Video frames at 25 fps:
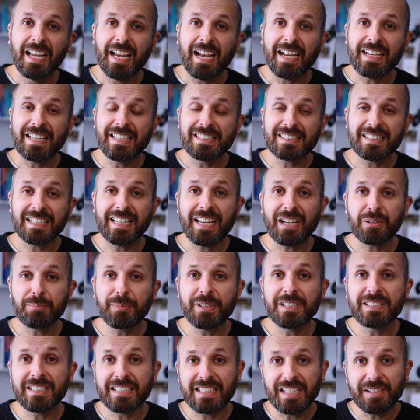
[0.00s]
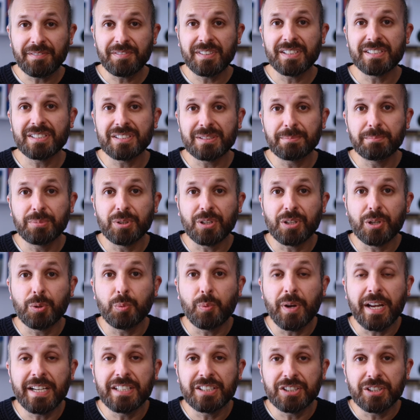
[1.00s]
and he's allowed me to give this book
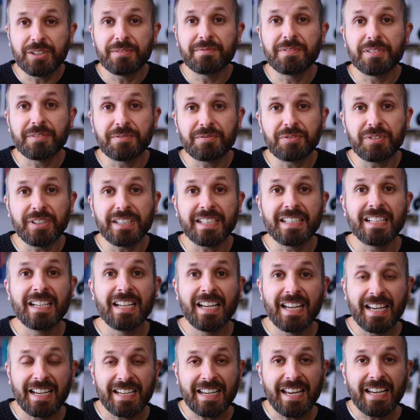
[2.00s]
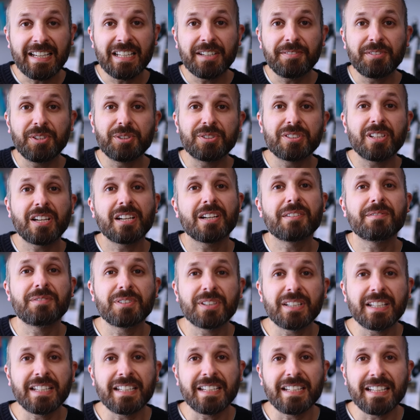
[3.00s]
away to you for free, again, if you sign up for
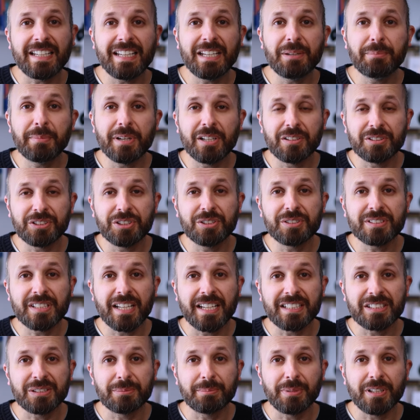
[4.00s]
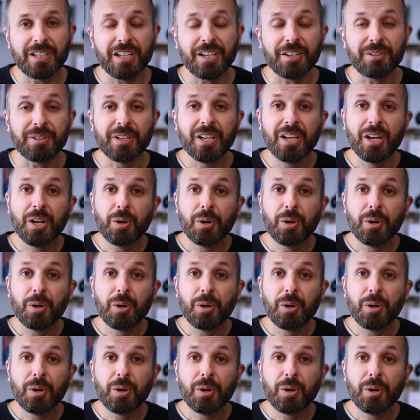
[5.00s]
the email newsletter below.